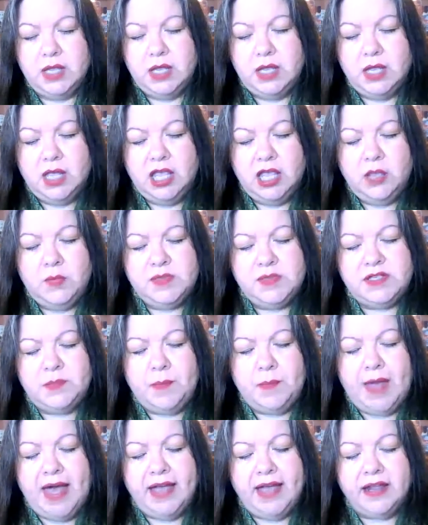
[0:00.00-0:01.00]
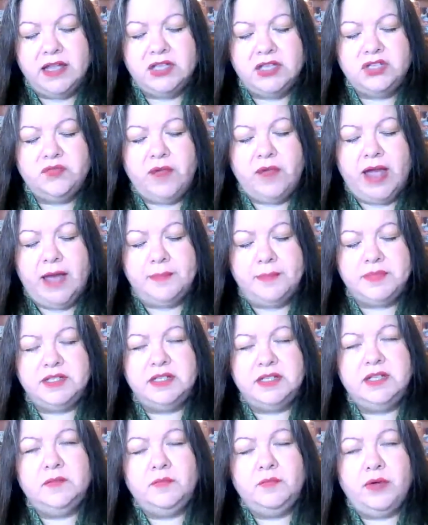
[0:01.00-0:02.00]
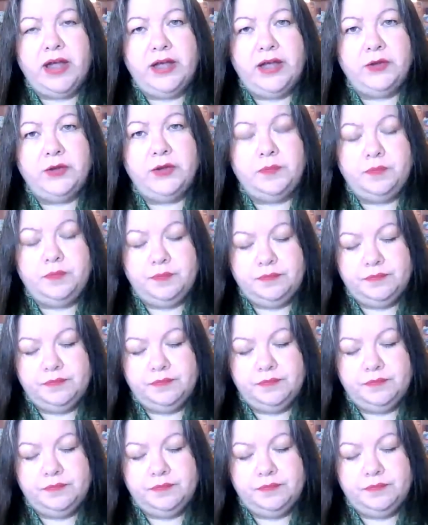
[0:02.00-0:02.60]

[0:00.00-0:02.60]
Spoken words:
It was a package wrapped in brown